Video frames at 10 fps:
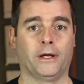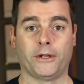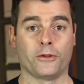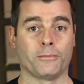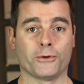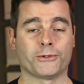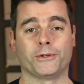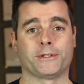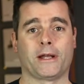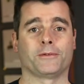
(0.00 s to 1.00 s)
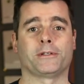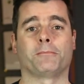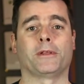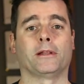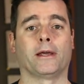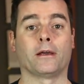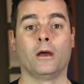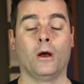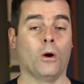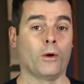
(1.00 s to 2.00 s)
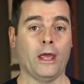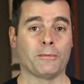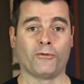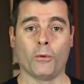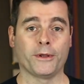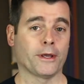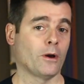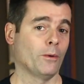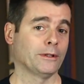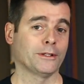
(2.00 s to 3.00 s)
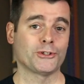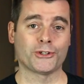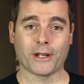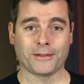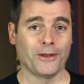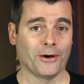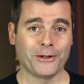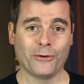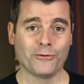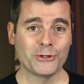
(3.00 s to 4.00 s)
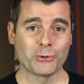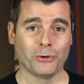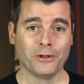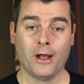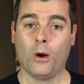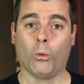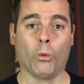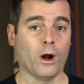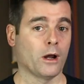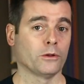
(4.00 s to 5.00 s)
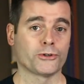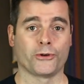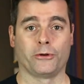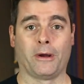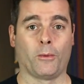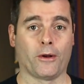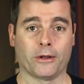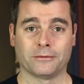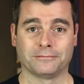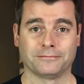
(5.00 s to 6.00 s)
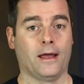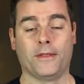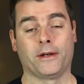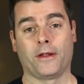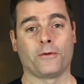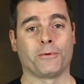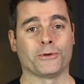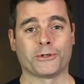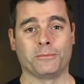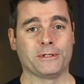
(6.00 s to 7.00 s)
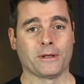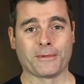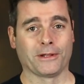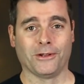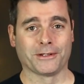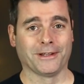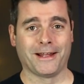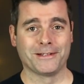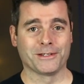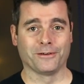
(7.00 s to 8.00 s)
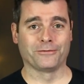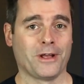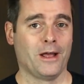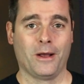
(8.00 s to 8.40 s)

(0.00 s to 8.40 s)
Another burst could sound something like, okay, before we get going, let's check the audio visual. What color shirt am I wearing? And then another burst could be something along the lines of,